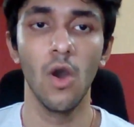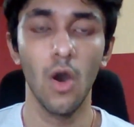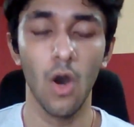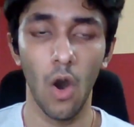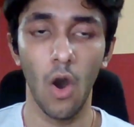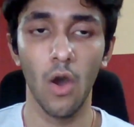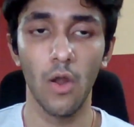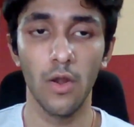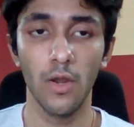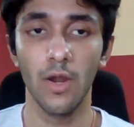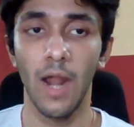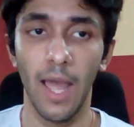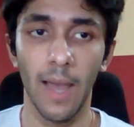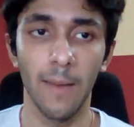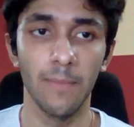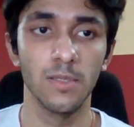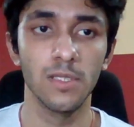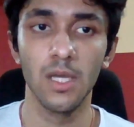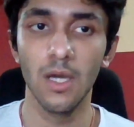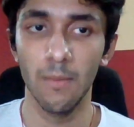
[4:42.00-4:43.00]
on your
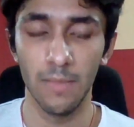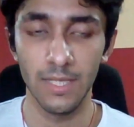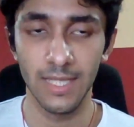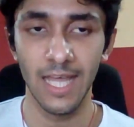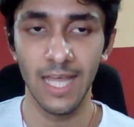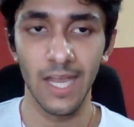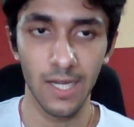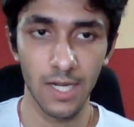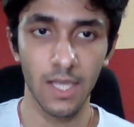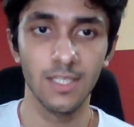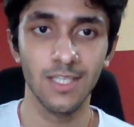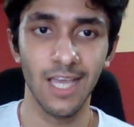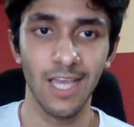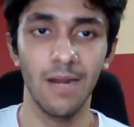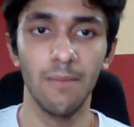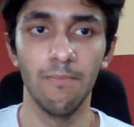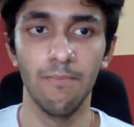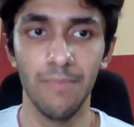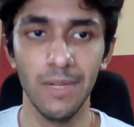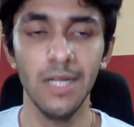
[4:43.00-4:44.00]
abs. But that does
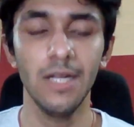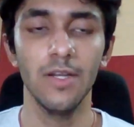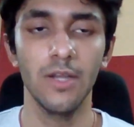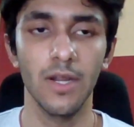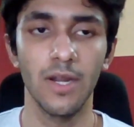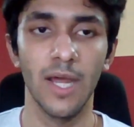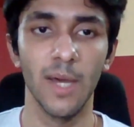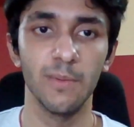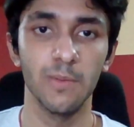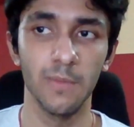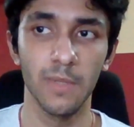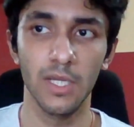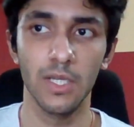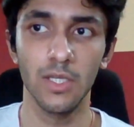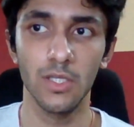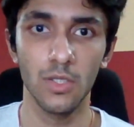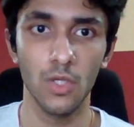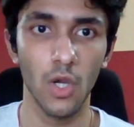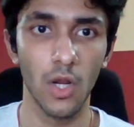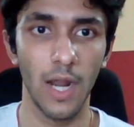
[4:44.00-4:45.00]
help build your abs
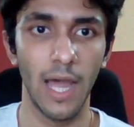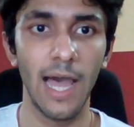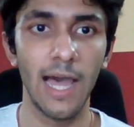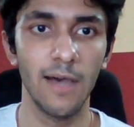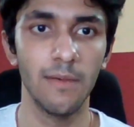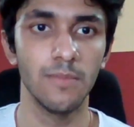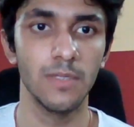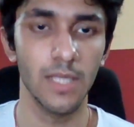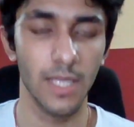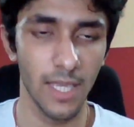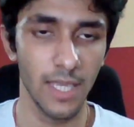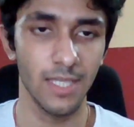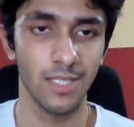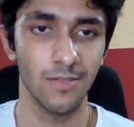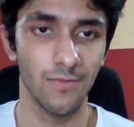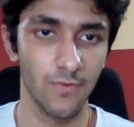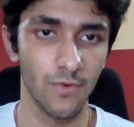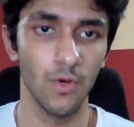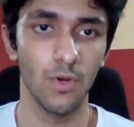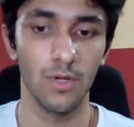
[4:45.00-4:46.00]
because your abs is,
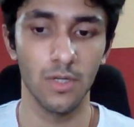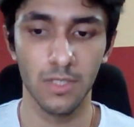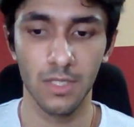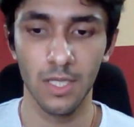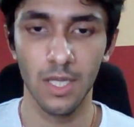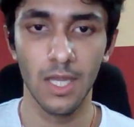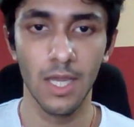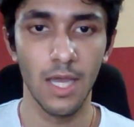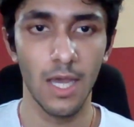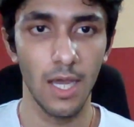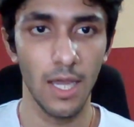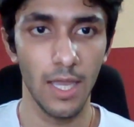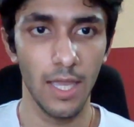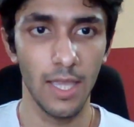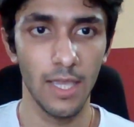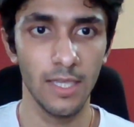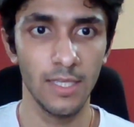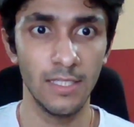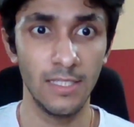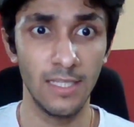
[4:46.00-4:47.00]
of course,
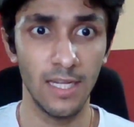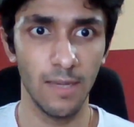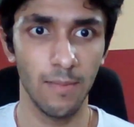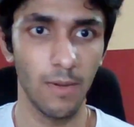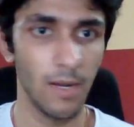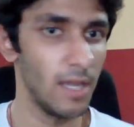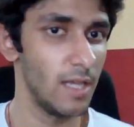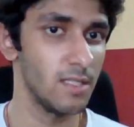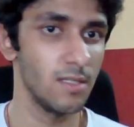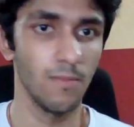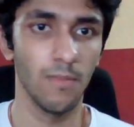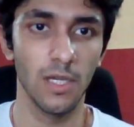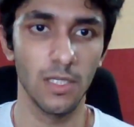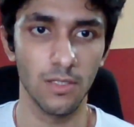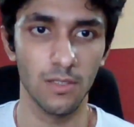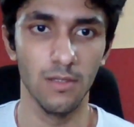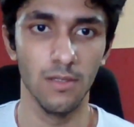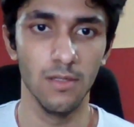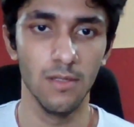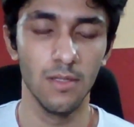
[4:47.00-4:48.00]
a stabilizer
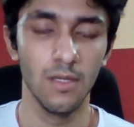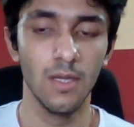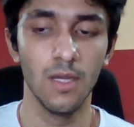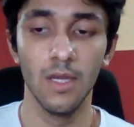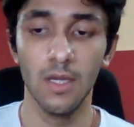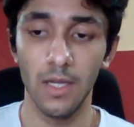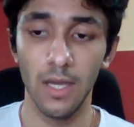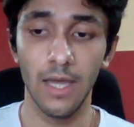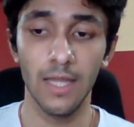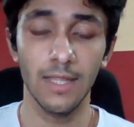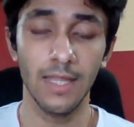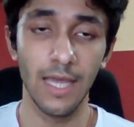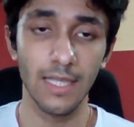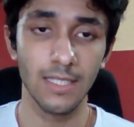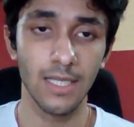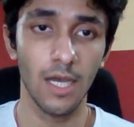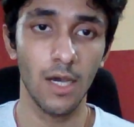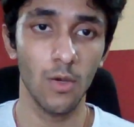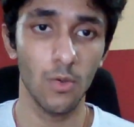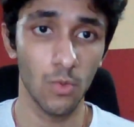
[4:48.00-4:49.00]
muscle. And that's
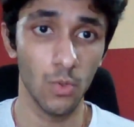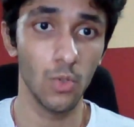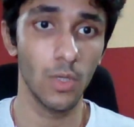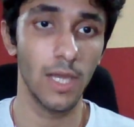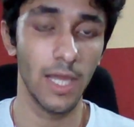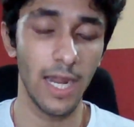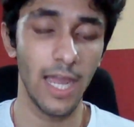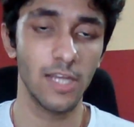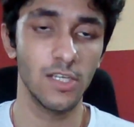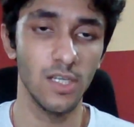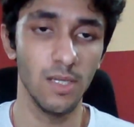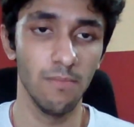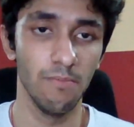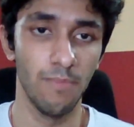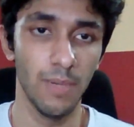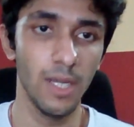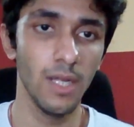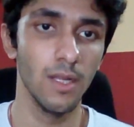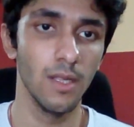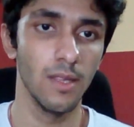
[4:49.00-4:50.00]
how you can actually
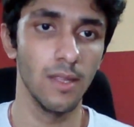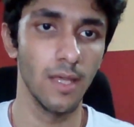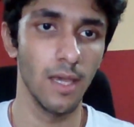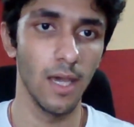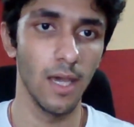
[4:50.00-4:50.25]
build